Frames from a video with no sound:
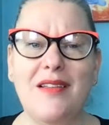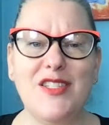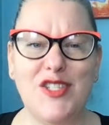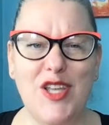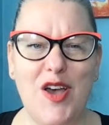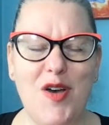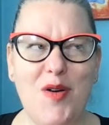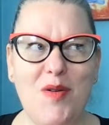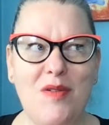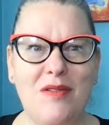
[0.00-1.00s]

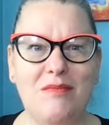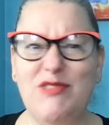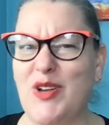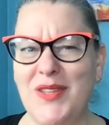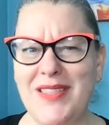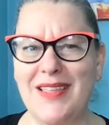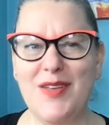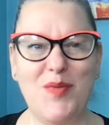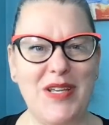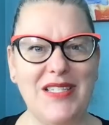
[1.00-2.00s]
So the only thing
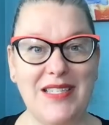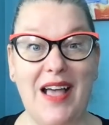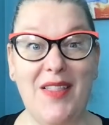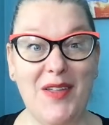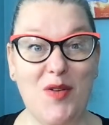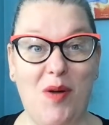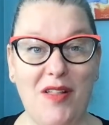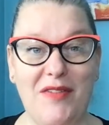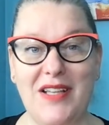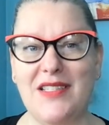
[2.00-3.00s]
that we sell that
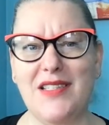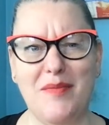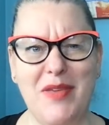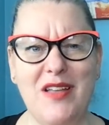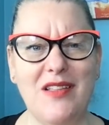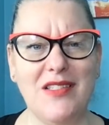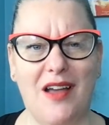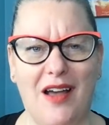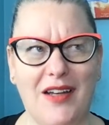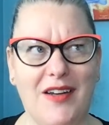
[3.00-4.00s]
qualifies as a meal
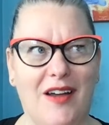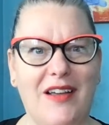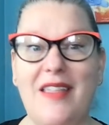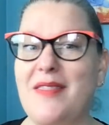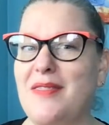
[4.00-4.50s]
is a hot dog.